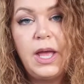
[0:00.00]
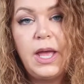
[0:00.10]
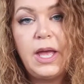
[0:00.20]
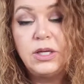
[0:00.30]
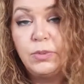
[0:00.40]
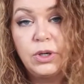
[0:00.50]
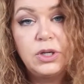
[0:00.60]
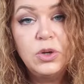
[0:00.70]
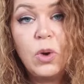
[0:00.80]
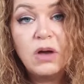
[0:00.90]
And you put it in your
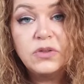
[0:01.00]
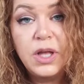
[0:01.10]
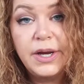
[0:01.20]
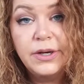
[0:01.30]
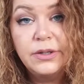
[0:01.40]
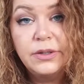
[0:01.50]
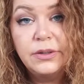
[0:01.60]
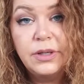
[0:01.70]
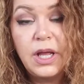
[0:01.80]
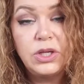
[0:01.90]
waffle iron,
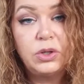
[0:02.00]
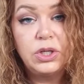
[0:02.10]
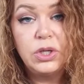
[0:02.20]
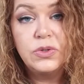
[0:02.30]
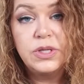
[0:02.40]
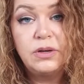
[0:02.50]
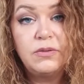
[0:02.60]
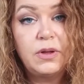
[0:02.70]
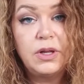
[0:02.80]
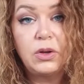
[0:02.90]
and you can use it. You
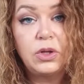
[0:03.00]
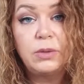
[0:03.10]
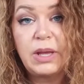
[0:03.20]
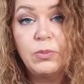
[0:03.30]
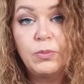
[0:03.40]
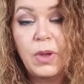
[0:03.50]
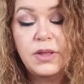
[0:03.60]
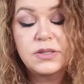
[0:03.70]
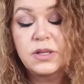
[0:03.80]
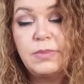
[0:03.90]
can make.
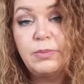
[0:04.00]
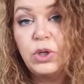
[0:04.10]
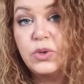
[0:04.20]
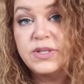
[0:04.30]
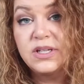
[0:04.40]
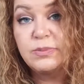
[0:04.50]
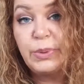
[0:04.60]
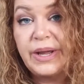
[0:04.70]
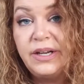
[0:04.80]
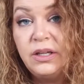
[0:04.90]
Some people use it as
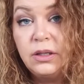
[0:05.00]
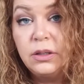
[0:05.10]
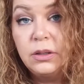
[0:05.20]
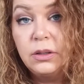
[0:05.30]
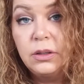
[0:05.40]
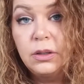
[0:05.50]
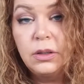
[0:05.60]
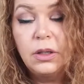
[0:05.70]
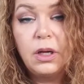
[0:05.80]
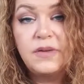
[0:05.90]
bread.
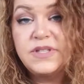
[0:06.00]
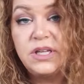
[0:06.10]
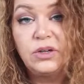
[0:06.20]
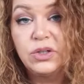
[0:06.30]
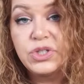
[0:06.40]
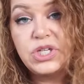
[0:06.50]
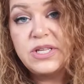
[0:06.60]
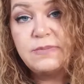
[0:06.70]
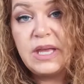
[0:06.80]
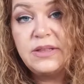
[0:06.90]
I've seen a grilled cheese
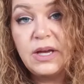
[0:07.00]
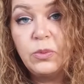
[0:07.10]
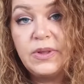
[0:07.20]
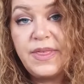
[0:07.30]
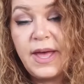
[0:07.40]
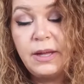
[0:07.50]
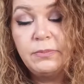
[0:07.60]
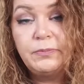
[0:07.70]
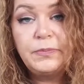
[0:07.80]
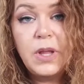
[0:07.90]
made that with that.
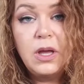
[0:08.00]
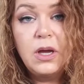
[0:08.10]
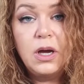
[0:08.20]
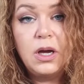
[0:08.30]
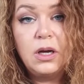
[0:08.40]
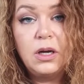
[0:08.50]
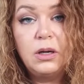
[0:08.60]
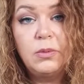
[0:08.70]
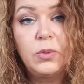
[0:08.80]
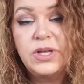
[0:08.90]

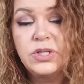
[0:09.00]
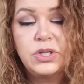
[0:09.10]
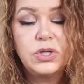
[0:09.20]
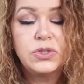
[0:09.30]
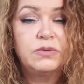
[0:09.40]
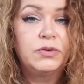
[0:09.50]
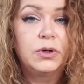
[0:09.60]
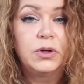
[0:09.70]
We just use it for.